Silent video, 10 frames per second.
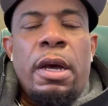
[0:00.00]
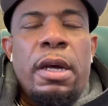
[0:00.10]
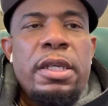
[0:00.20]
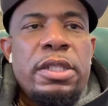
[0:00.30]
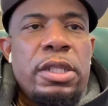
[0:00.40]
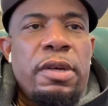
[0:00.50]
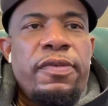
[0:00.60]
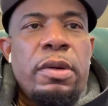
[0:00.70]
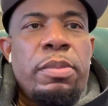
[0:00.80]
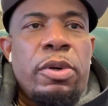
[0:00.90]
He
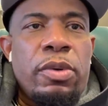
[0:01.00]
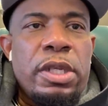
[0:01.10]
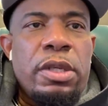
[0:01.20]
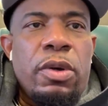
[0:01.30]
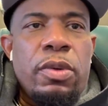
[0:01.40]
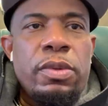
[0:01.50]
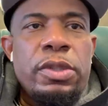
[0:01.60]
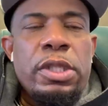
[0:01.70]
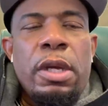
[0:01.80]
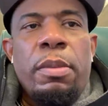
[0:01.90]
suffered a broken
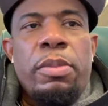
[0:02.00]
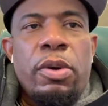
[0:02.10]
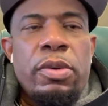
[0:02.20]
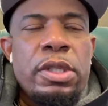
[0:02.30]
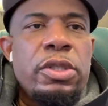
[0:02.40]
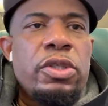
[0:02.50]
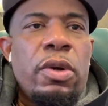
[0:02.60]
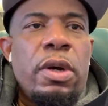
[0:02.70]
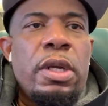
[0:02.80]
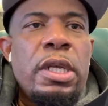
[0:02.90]
nose, broken
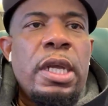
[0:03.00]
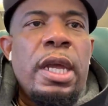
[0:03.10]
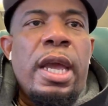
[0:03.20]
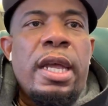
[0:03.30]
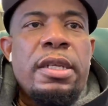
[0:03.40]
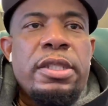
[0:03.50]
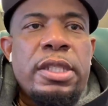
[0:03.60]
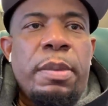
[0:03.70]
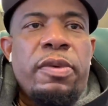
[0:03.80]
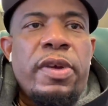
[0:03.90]
jaw, and a
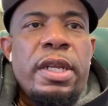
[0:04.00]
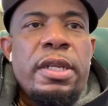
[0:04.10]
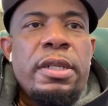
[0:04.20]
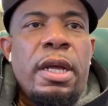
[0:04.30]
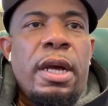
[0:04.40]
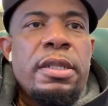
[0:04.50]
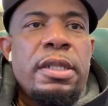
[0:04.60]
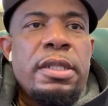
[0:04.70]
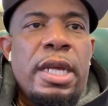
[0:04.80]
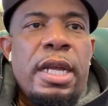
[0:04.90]
separated
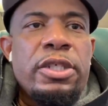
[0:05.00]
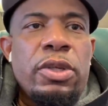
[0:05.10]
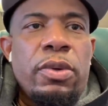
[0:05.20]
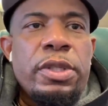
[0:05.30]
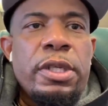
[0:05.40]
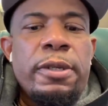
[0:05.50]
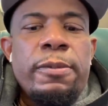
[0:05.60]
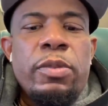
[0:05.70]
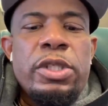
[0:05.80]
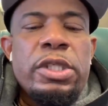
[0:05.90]
detached shoulder,
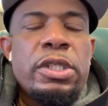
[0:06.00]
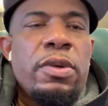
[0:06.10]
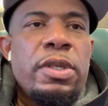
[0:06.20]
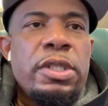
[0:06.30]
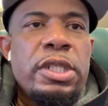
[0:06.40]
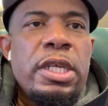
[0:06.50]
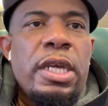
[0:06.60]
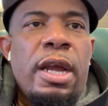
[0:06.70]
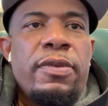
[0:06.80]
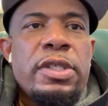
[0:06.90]
which is going to see
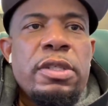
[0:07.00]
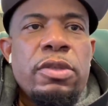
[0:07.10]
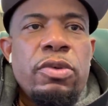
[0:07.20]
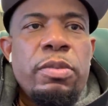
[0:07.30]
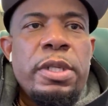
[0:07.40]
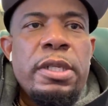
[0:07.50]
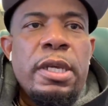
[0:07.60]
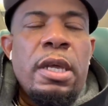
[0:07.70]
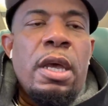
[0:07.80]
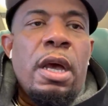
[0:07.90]
Erickson
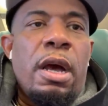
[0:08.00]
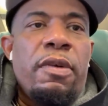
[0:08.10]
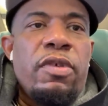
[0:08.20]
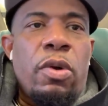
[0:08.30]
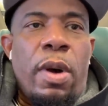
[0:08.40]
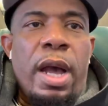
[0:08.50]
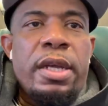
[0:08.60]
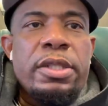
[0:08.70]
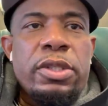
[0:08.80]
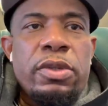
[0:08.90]
Lubin
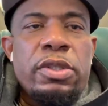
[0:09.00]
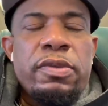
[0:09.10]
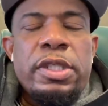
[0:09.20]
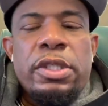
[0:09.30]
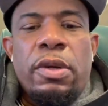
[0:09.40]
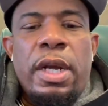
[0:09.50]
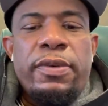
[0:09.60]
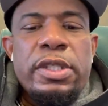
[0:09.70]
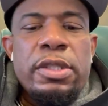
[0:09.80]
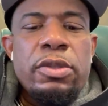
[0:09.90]
require surgery. So
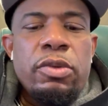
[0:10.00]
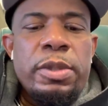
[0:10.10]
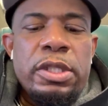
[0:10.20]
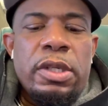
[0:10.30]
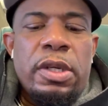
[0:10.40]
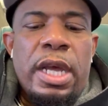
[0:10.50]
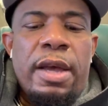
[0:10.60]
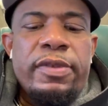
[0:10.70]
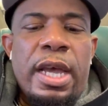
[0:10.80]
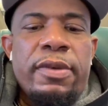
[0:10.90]
Erickson Lubin is going to
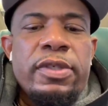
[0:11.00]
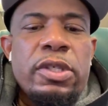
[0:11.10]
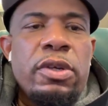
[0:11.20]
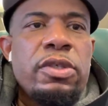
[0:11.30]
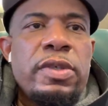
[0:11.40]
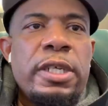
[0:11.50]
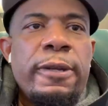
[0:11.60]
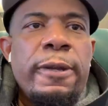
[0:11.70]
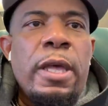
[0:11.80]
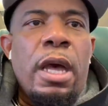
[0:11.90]
have surgery
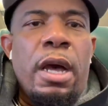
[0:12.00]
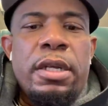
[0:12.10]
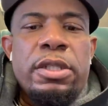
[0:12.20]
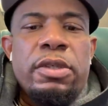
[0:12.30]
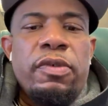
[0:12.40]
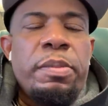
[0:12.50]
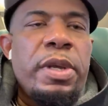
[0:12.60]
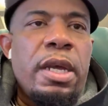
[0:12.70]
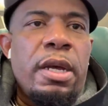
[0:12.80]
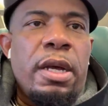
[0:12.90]
to
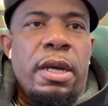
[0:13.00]
repair